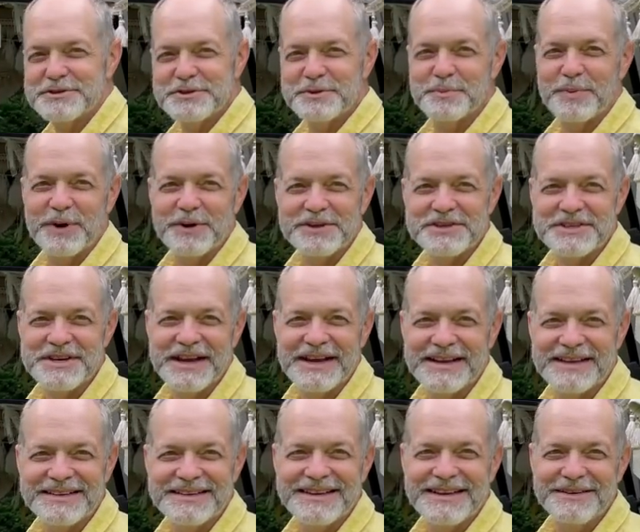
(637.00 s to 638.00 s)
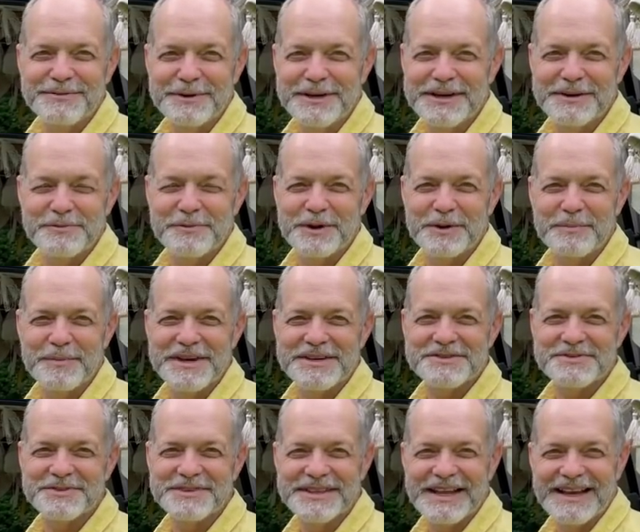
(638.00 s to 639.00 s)
your personality. We didn't want to
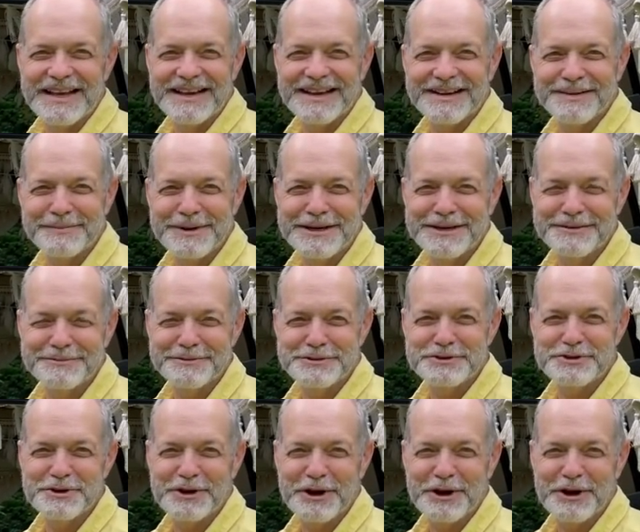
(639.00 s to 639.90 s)
mess with that. I mean, it was your